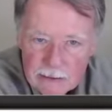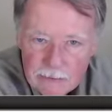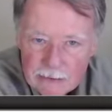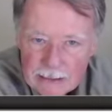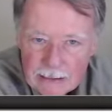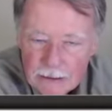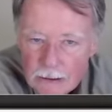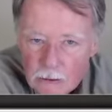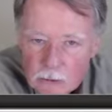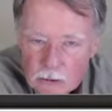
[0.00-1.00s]
The only thing
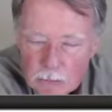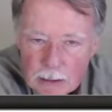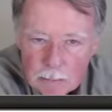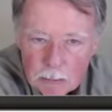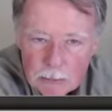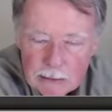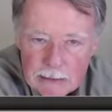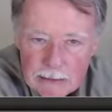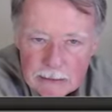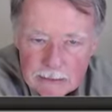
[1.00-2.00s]
close probably
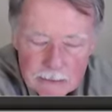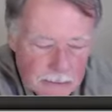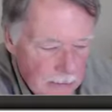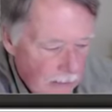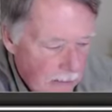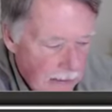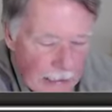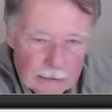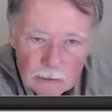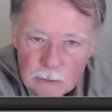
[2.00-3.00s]
is uh,
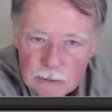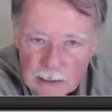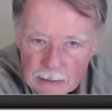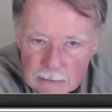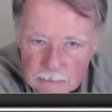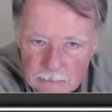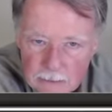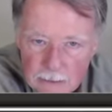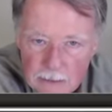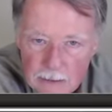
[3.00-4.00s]
Andalusite,
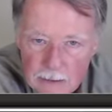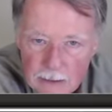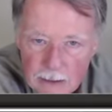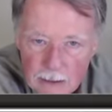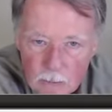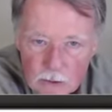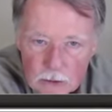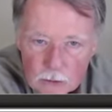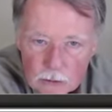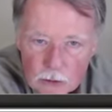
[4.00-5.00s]
uh,
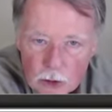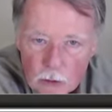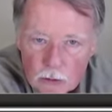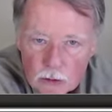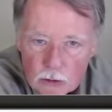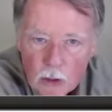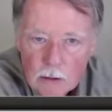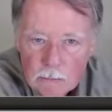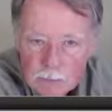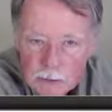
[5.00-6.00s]
which will show
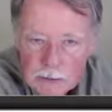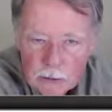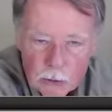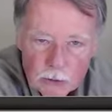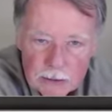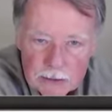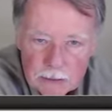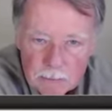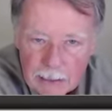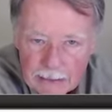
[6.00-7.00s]
strong
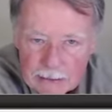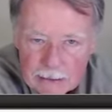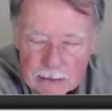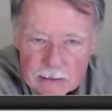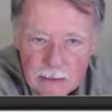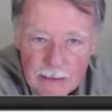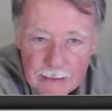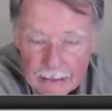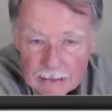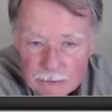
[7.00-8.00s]
pleochroism like this.
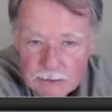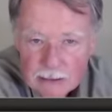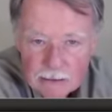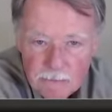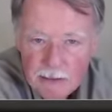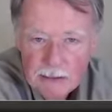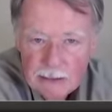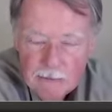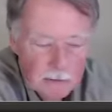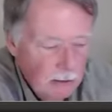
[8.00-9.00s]
Andalusite's very
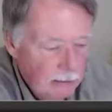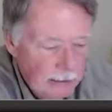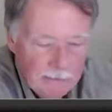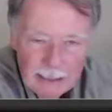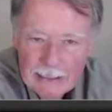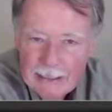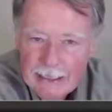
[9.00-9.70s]
difficult. I haven't had an